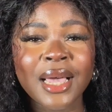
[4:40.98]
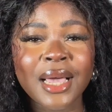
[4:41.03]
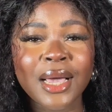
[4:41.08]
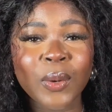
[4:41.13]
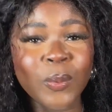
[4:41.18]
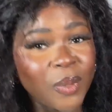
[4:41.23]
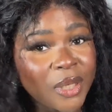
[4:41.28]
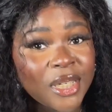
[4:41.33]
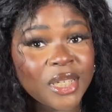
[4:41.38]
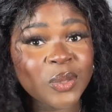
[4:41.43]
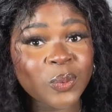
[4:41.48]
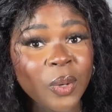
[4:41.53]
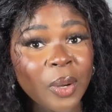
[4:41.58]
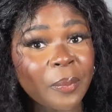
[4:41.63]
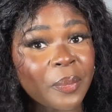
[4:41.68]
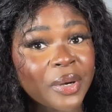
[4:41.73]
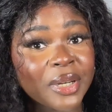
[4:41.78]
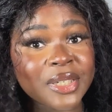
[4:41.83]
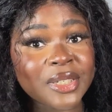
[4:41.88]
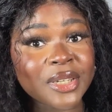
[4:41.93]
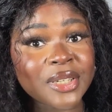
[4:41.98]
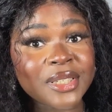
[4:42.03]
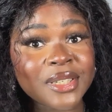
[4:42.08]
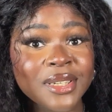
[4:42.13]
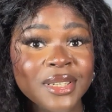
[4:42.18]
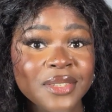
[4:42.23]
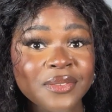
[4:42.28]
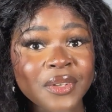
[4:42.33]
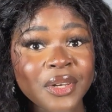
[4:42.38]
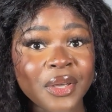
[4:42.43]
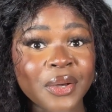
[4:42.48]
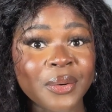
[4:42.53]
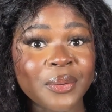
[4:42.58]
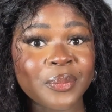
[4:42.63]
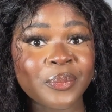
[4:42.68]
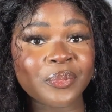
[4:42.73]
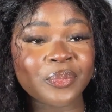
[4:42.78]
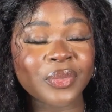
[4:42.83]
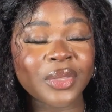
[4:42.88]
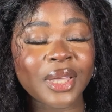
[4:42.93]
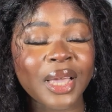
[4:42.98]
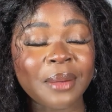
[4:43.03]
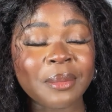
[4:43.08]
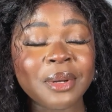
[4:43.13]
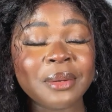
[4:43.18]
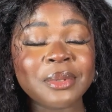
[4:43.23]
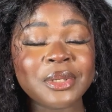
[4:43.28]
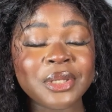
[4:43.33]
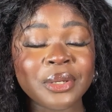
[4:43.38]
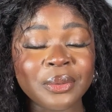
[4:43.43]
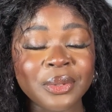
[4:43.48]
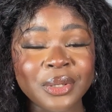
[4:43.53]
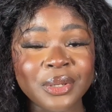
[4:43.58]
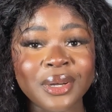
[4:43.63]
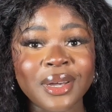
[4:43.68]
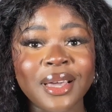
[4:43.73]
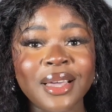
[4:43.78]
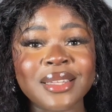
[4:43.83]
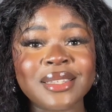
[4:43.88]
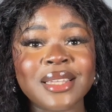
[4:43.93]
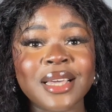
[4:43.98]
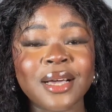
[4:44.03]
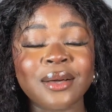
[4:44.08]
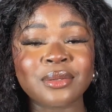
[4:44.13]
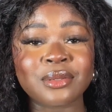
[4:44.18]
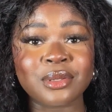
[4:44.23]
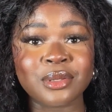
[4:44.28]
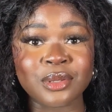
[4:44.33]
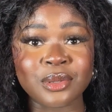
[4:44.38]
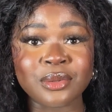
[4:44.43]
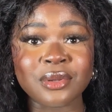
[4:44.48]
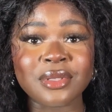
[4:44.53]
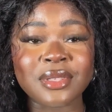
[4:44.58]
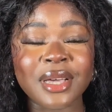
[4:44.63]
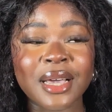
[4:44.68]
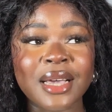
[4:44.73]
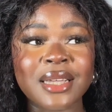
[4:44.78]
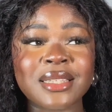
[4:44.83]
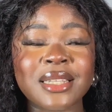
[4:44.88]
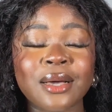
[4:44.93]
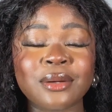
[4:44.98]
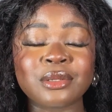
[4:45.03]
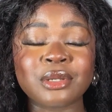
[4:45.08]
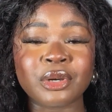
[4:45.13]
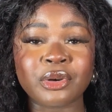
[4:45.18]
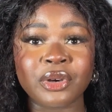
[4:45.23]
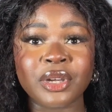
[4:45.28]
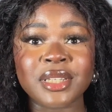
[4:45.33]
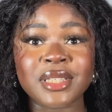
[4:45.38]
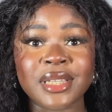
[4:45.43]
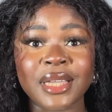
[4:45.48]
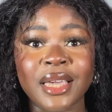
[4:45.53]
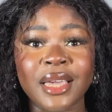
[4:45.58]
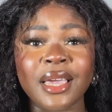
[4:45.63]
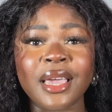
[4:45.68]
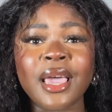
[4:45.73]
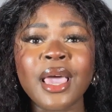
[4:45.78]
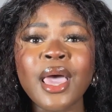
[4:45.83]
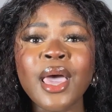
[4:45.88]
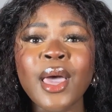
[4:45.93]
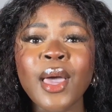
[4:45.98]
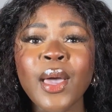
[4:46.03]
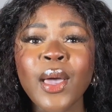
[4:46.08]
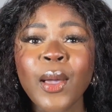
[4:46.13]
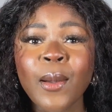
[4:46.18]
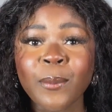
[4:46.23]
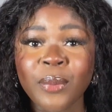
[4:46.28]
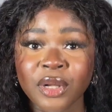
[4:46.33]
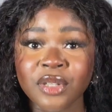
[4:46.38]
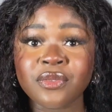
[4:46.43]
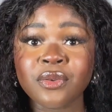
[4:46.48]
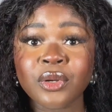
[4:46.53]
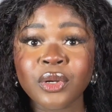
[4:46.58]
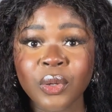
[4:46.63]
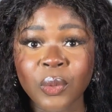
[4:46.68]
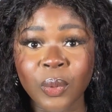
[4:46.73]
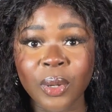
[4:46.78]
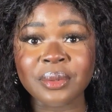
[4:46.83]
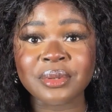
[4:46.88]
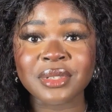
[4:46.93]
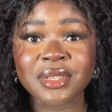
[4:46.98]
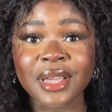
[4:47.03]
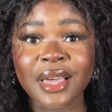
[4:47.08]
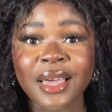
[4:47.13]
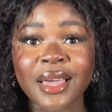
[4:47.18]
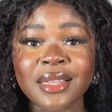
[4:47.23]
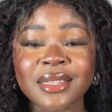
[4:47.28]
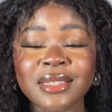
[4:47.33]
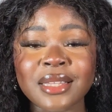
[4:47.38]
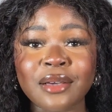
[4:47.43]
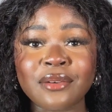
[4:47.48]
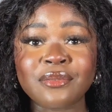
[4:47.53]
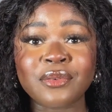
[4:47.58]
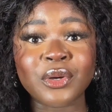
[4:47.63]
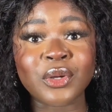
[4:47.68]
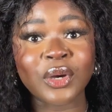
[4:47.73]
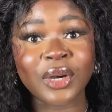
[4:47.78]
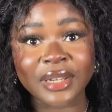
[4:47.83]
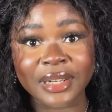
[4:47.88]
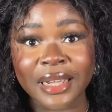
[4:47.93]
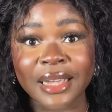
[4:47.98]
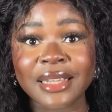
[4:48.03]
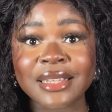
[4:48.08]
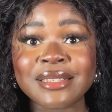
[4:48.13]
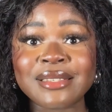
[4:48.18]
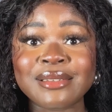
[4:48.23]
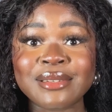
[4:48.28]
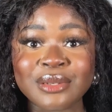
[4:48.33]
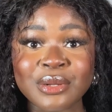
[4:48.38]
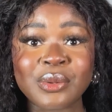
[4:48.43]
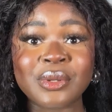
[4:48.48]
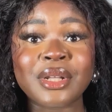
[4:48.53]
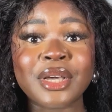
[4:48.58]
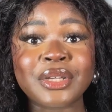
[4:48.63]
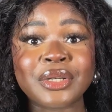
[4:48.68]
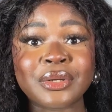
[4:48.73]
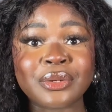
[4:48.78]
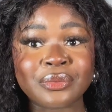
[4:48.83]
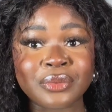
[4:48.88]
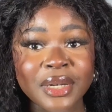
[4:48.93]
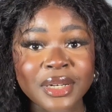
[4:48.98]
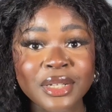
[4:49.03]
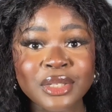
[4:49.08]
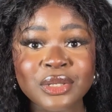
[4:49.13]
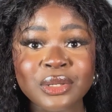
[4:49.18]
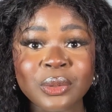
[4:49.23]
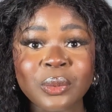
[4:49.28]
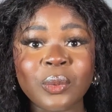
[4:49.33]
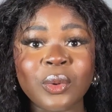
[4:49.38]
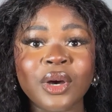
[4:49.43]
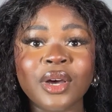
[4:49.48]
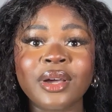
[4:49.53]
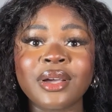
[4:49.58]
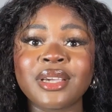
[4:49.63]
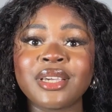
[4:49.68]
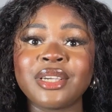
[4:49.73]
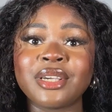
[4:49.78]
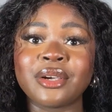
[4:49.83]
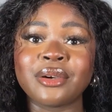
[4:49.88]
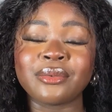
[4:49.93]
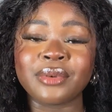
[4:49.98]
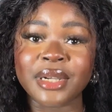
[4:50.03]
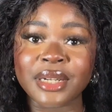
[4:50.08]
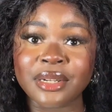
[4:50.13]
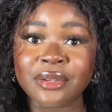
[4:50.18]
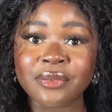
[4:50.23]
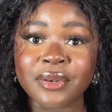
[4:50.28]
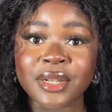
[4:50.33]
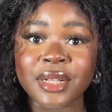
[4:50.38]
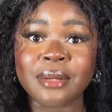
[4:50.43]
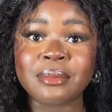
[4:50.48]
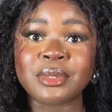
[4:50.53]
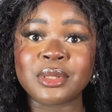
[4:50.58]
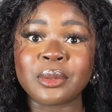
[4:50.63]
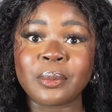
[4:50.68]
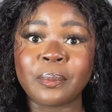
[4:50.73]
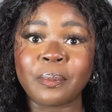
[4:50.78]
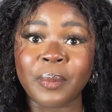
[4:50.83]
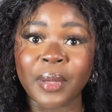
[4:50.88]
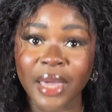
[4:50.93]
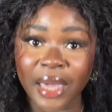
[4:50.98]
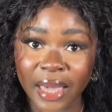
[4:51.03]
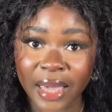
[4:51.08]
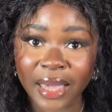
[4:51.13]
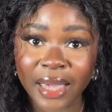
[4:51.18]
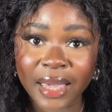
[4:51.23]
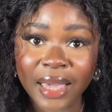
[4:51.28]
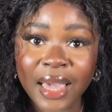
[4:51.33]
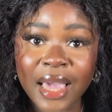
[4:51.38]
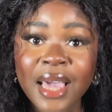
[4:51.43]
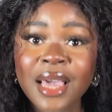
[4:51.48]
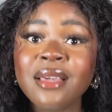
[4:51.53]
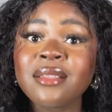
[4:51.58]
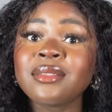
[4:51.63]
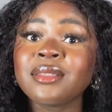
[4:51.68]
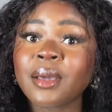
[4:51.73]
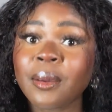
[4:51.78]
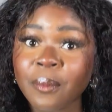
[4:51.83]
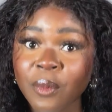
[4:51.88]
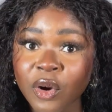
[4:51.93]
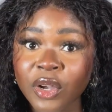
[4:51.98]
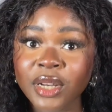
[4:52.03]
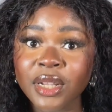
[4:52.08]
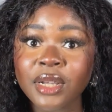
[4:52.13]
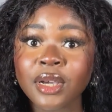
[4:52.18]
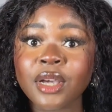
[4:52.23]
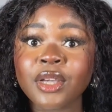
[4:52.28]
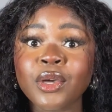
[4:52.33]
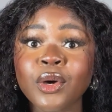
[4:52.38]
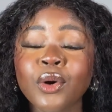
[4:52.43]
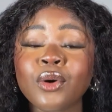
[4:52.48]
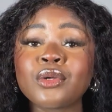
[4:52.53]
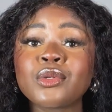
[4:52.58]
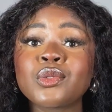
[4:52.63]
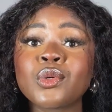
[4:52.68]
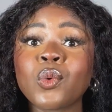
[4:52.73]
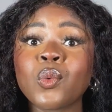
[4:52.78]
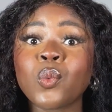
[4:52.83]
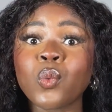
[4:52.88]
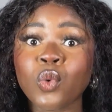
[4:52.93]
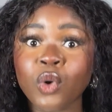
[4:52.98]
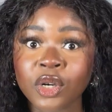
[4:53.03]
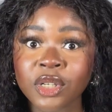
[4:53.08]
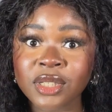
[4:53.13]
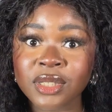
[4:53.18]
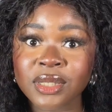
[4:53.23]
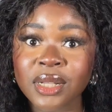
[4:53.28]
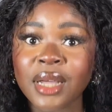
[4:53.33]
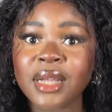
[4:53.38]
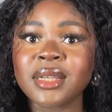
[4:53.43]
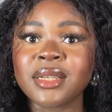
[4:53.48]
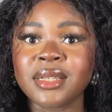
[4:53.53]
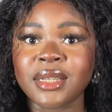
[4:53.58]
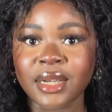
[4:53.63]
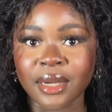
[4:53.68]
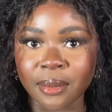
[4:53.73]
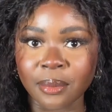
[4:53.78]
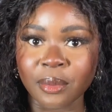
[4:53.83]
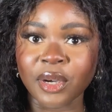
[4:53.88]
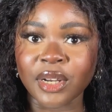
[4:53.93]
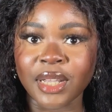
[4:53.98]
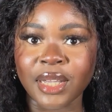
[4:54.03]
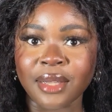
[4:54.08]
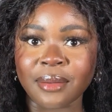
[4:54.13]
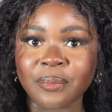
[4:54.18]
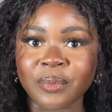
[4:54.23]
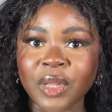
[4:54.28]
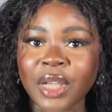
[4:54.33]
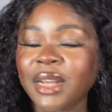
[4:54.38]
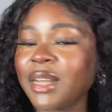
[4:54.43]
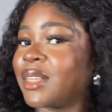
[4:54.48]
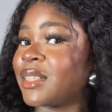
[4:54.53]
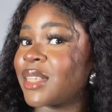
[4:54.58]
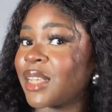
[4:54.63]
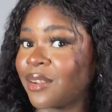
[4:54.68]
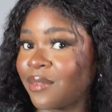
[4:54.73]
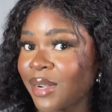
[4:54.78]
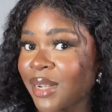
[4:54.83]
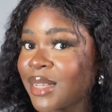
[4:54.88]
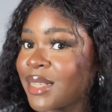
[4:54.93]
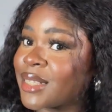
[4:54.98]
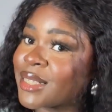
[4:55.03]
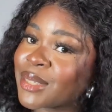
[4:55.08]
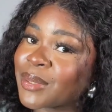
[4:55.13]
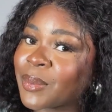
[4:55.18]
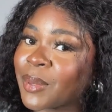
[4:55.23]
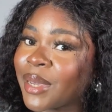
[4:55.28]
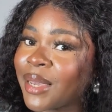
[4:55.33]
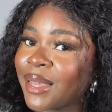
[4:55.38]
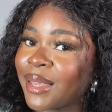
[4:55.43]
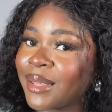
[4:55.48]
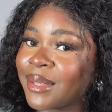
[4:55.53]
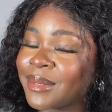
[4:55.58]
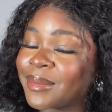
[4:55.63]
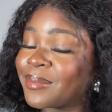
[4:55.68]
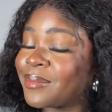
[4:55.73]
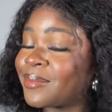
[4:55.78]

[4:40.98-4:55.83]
which is what brings us to this video. I'm going to be showing you guys how to do that, how to create a portfolio website for your clients to know that you're ready to work, you're ready for them to pay their money, or you're also worth their money. Let's get right into it.